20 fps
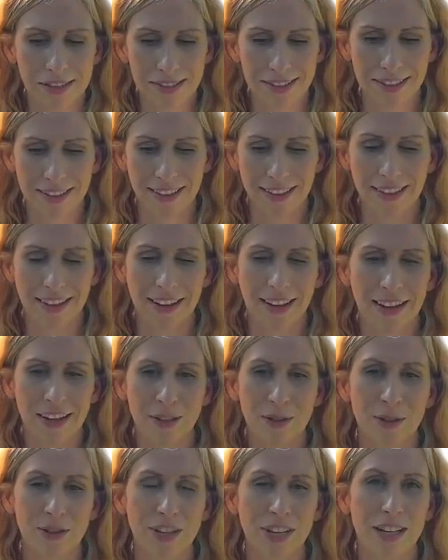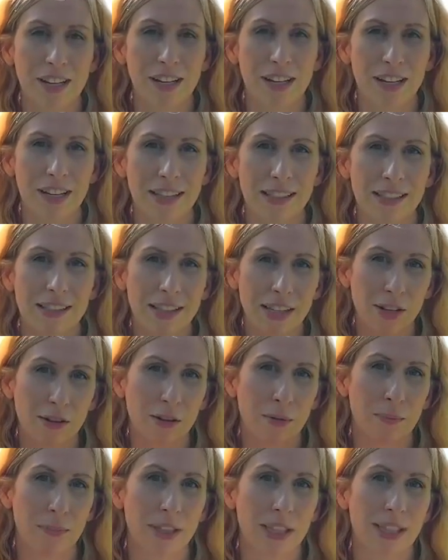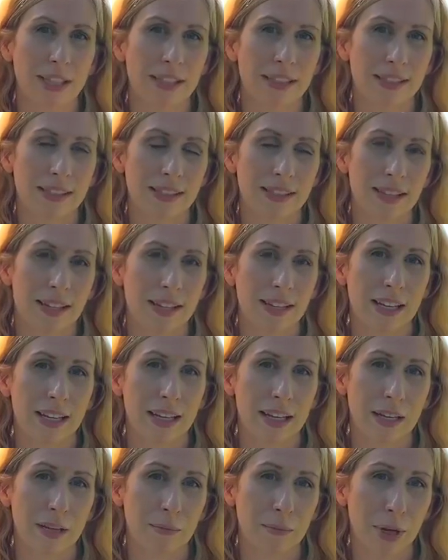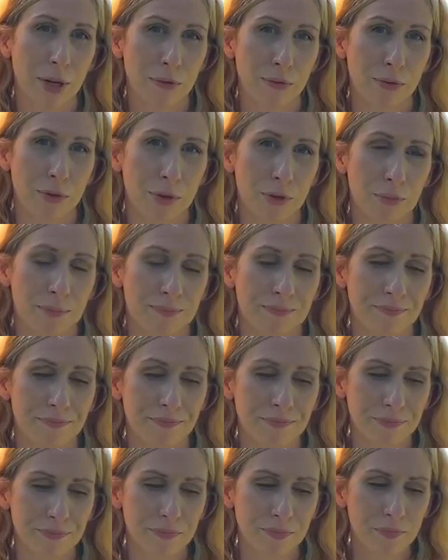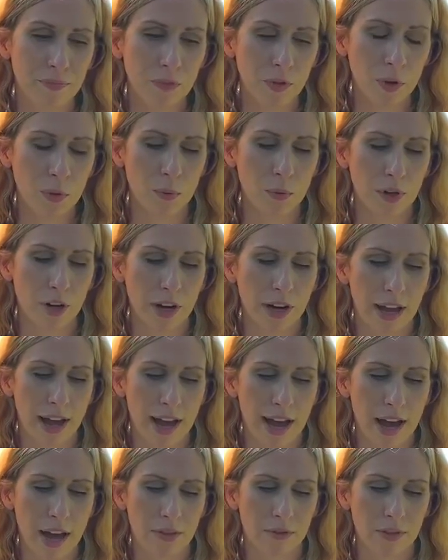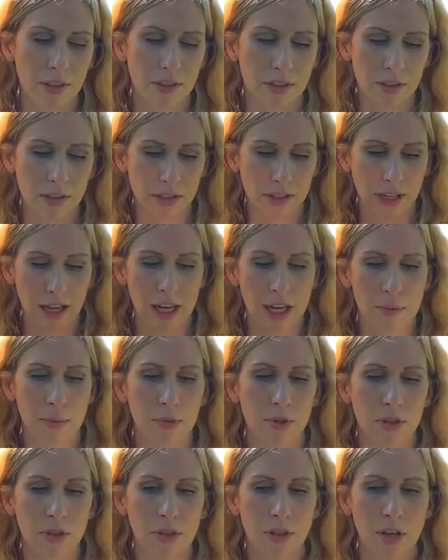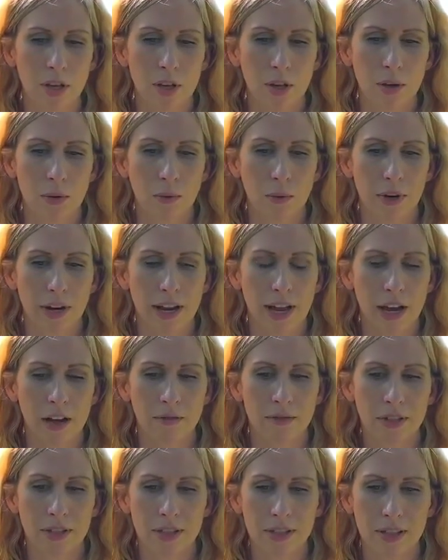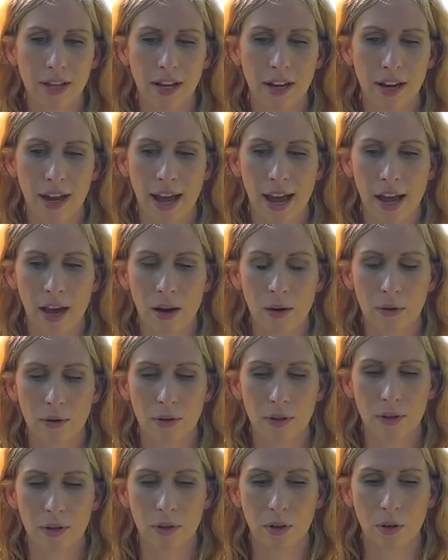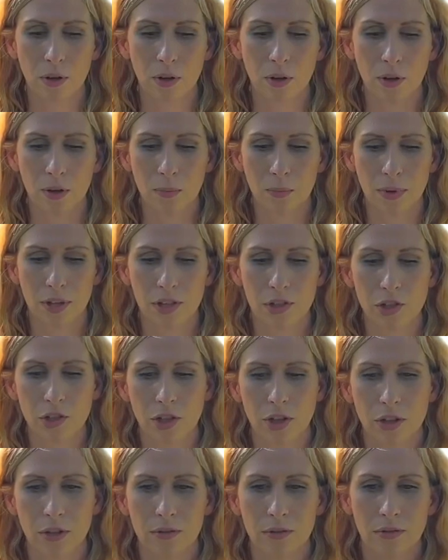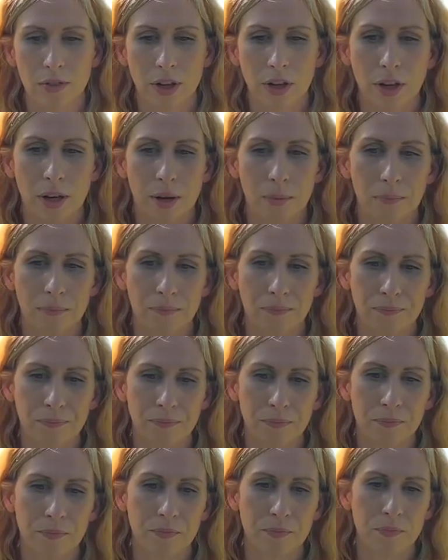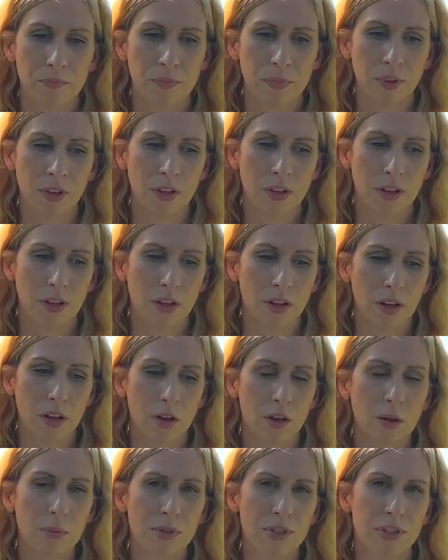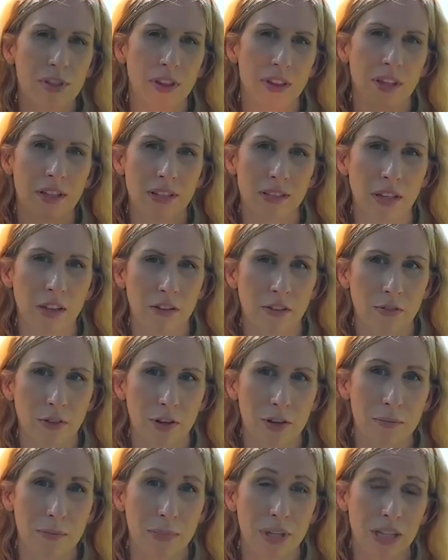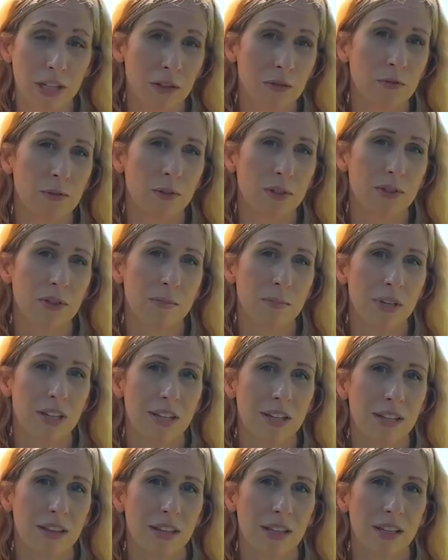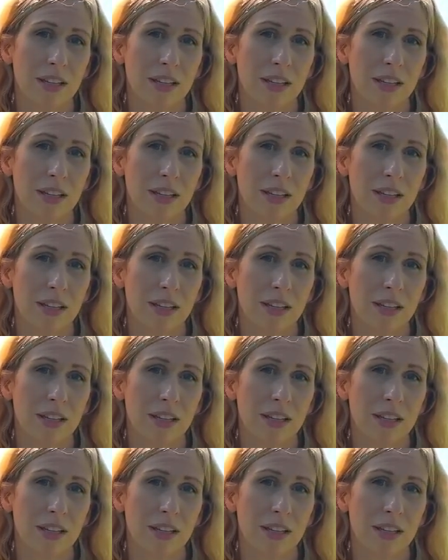did it. I created a sacred place in my room where I have a little table where I have set out a whole bunch of um, a whole bunch of things that are very meaningful to me and that